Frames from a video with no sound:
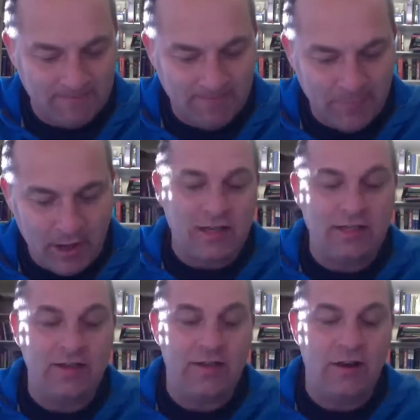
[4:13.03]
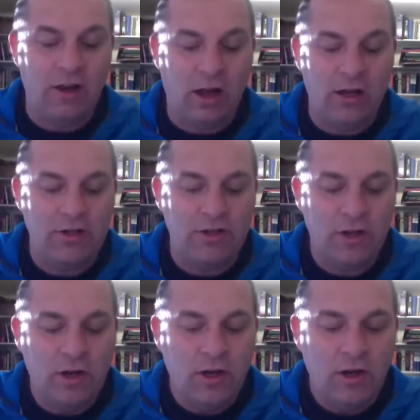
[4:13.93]
the, and brought us into the
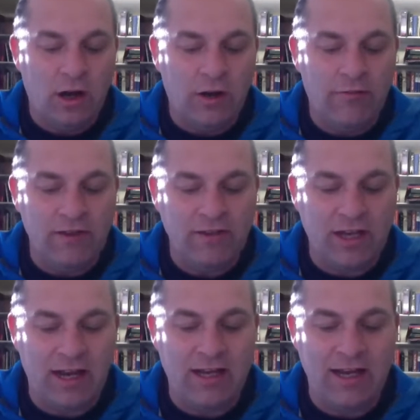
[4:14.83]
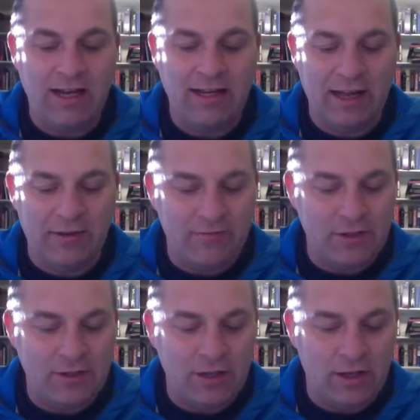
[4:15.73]
knowledge of the Son he
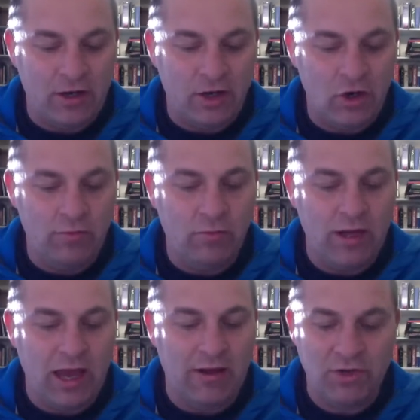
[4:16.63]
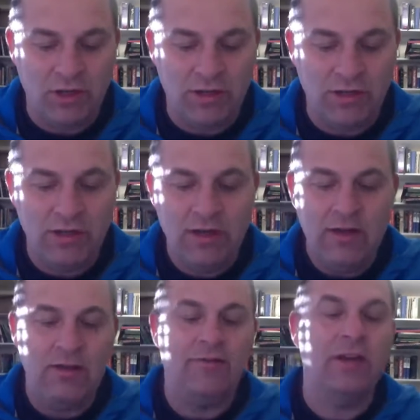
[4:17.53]
loves, in whom we have
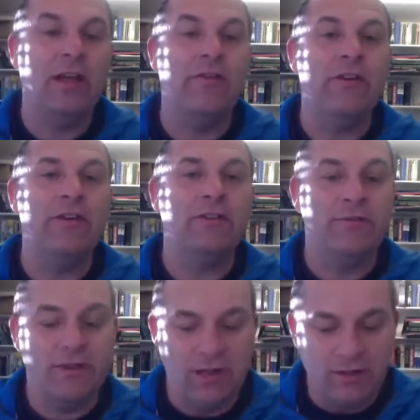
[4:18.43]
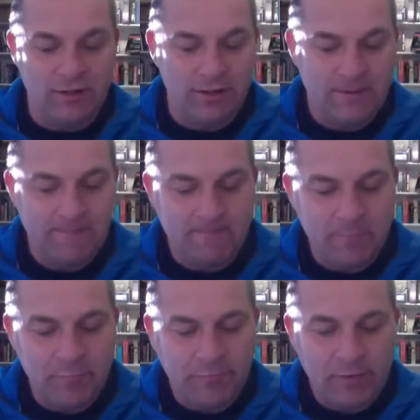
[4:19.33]
redemption, the forgiveness of sins.
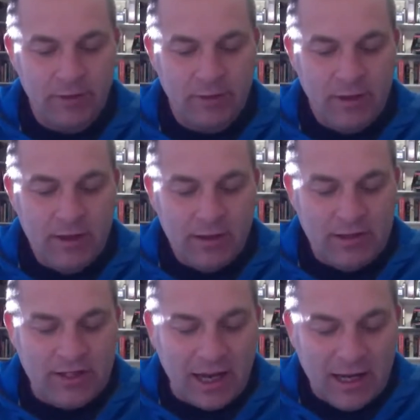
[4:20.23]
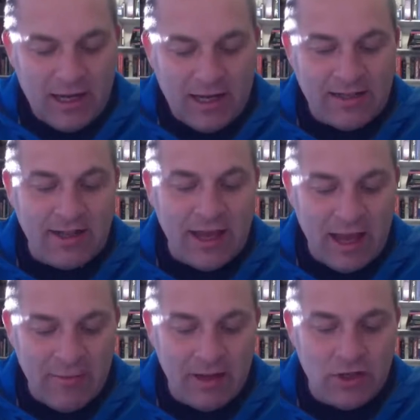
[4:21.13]
The Son is
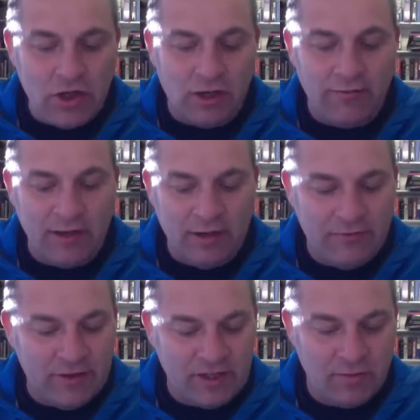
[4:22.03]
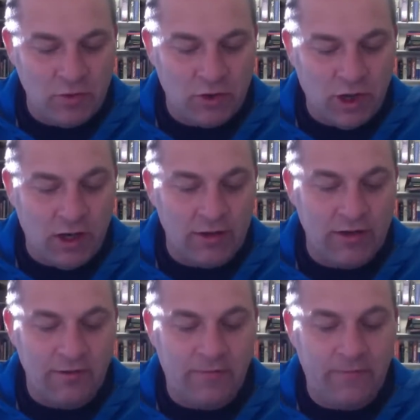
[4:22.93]
the image of the invisible God,
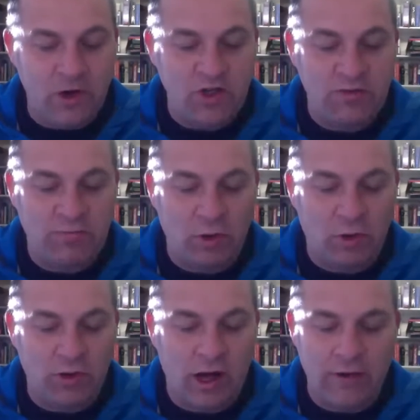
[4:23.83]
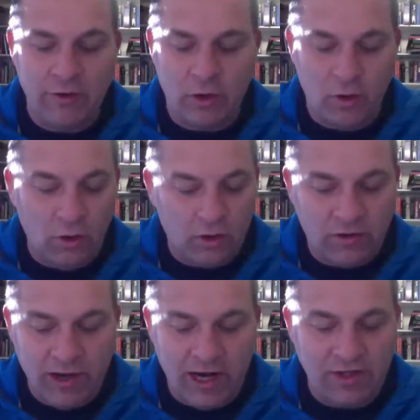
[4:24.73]
the firstborn over all
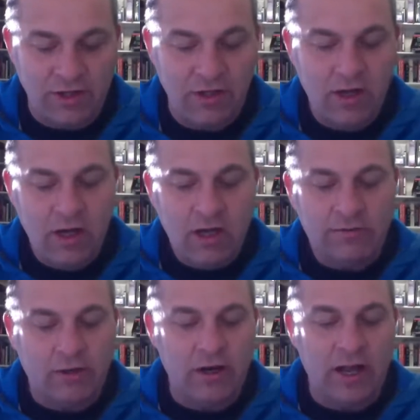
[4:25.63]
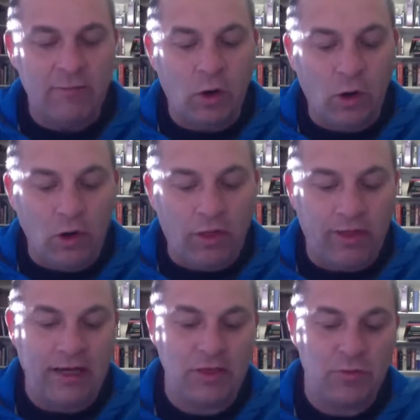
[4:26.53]
creation. For in him all
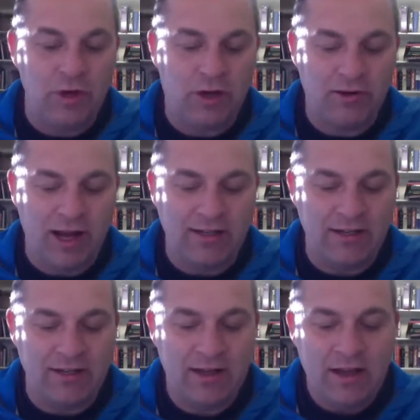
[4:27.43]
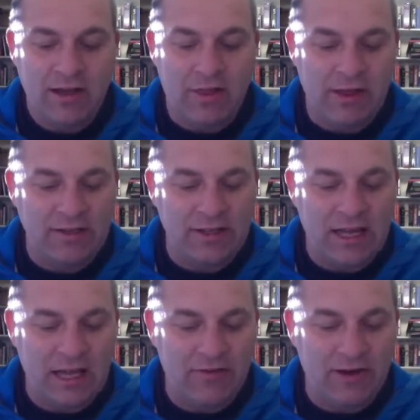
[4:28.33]
things were created, things in
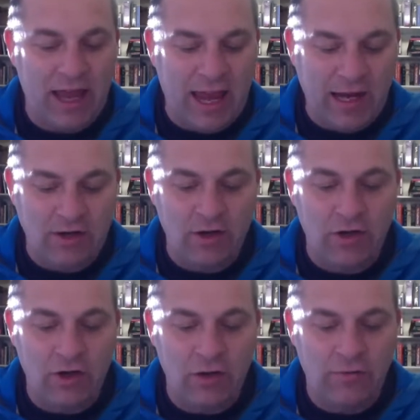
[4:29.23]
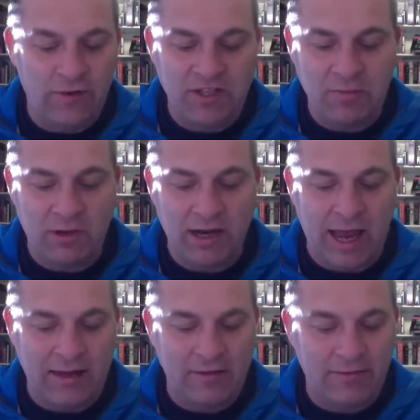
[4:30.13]
heaven and on earth, visible and
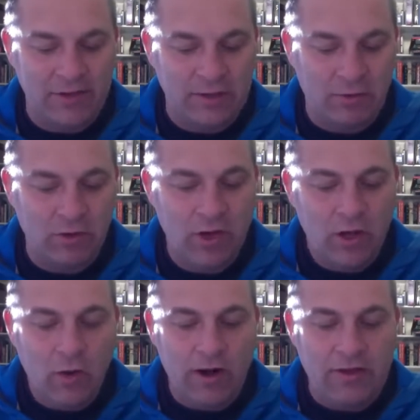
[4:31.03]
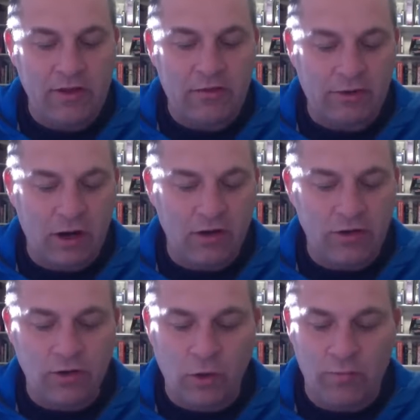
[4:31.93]
invisible, whether thrones or
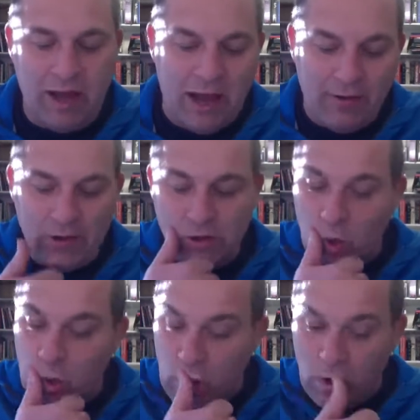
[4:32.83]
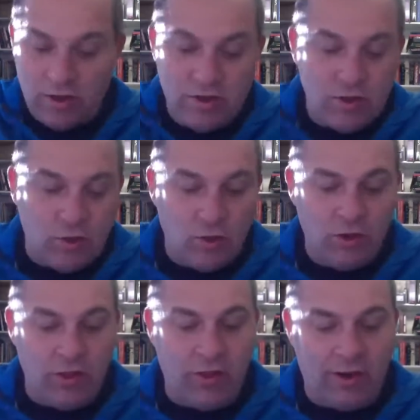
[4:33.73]
powers or rulers or
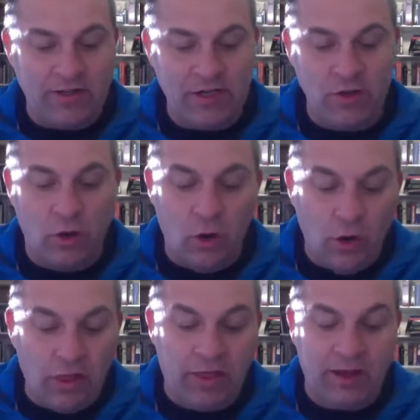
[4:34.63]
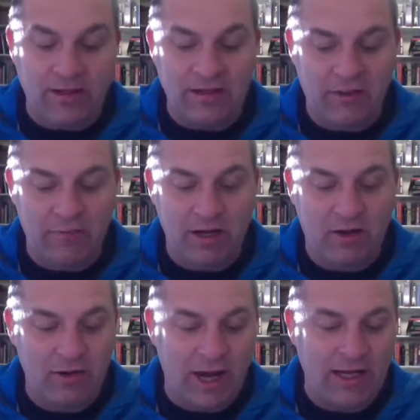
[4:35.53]
authorities, all things have been
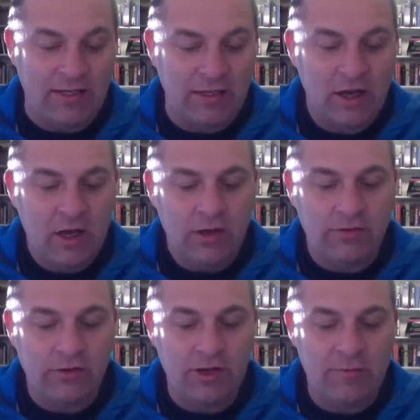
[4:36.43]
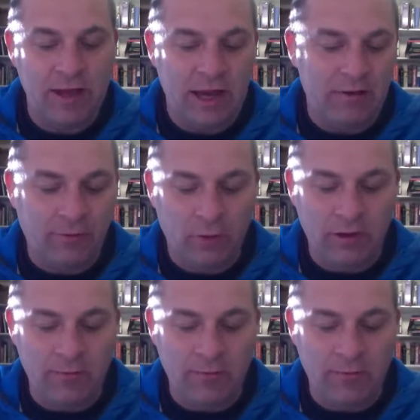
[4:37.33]
created through him and for him.